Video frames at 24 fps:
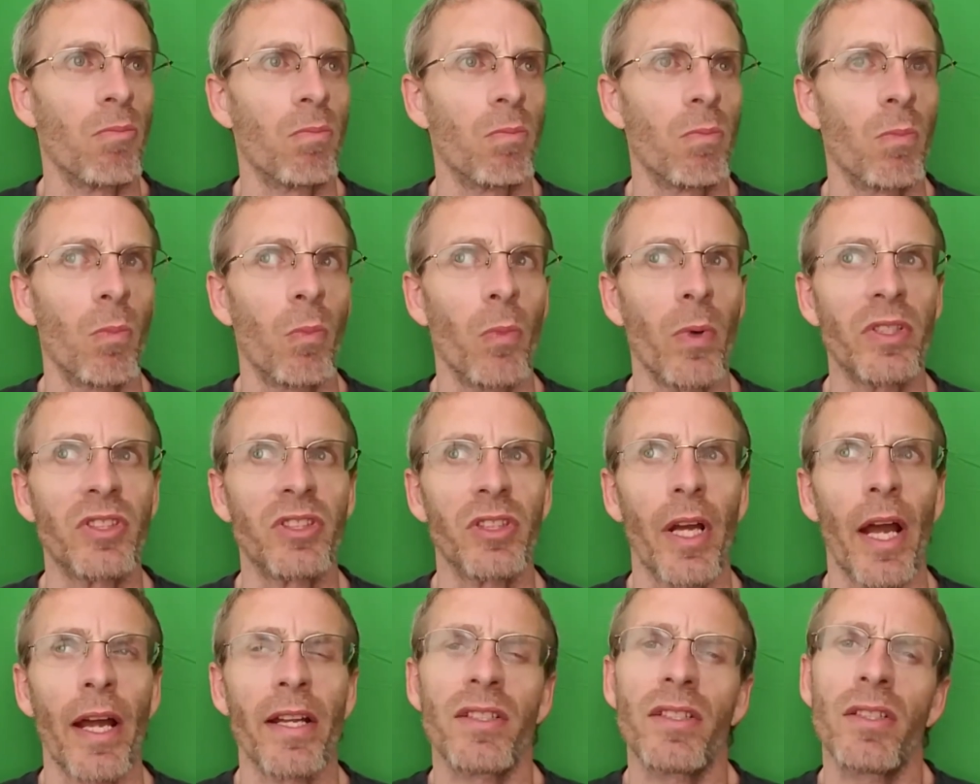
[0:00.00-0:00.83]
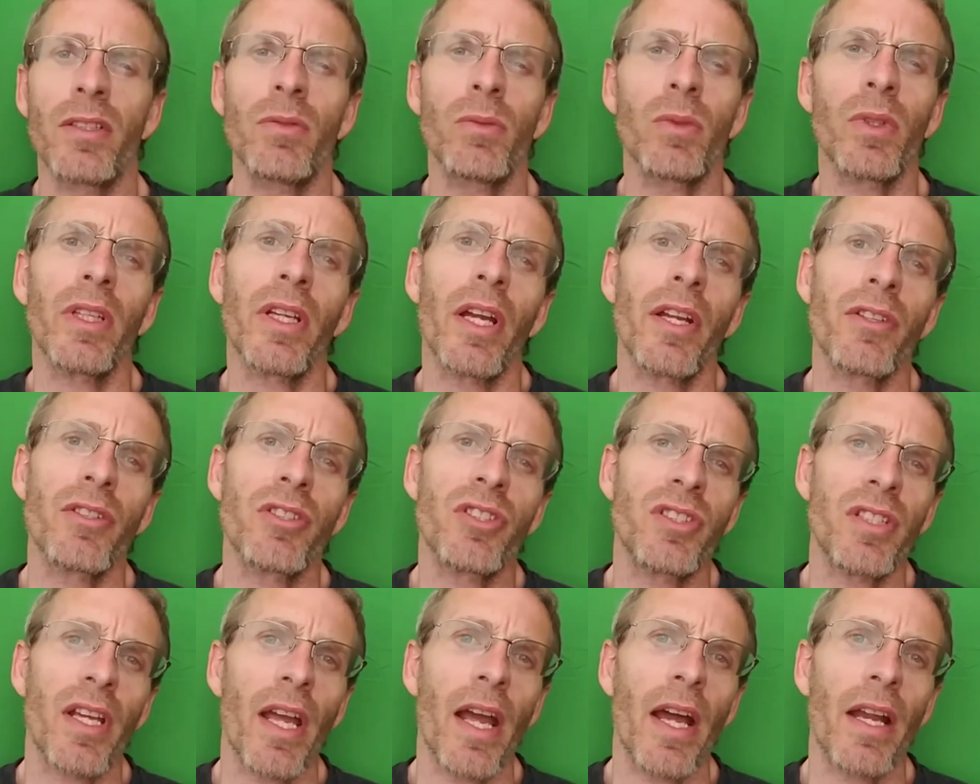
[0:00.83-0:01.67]
which I didn't really
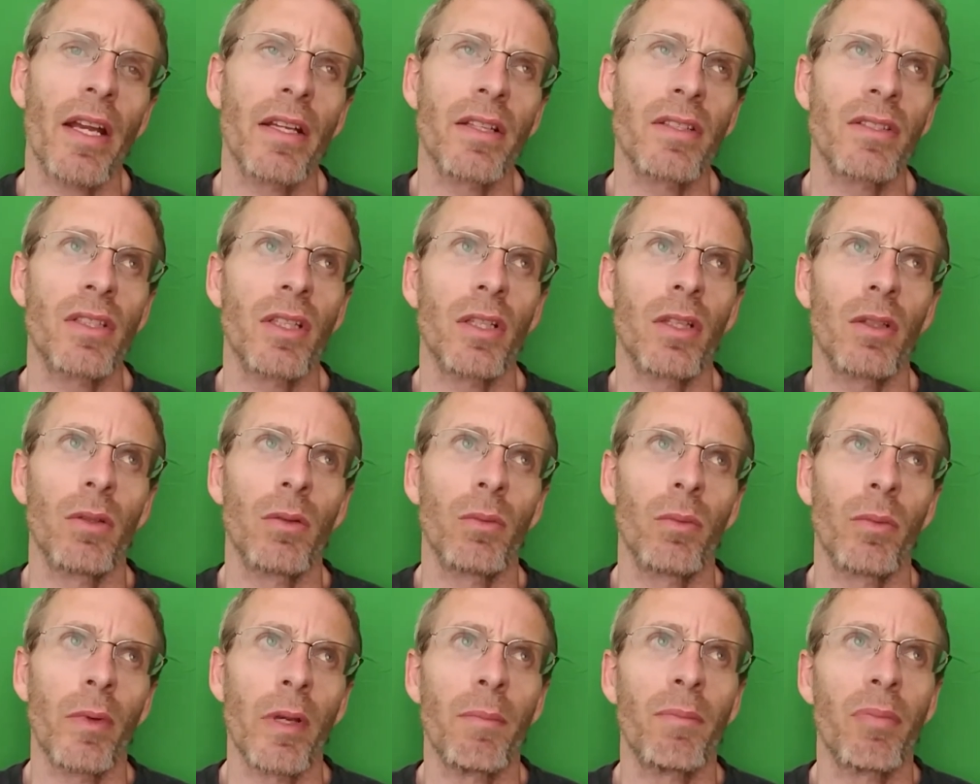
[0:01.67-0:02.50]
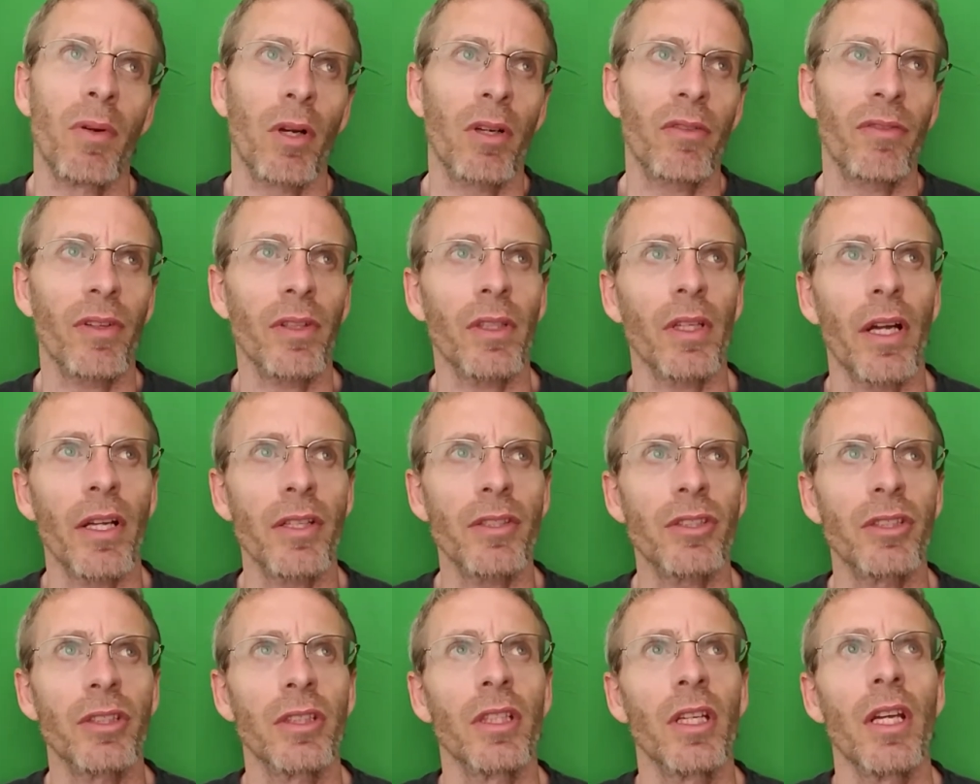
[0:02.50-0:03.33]
understand until we broke for
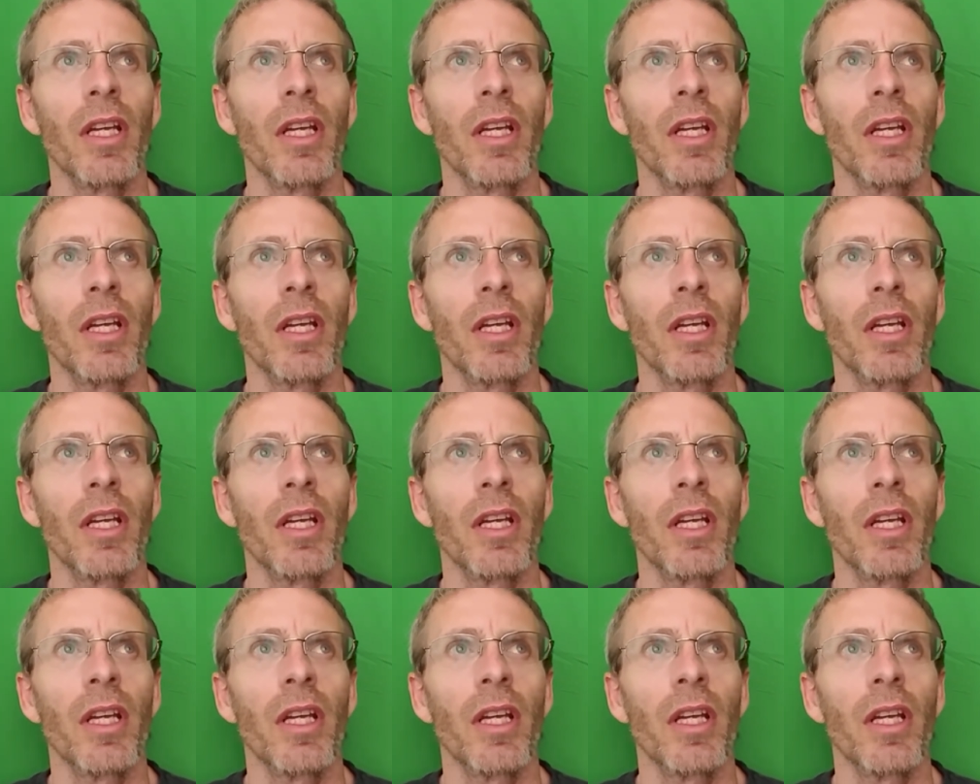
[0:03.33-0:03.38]
lunch.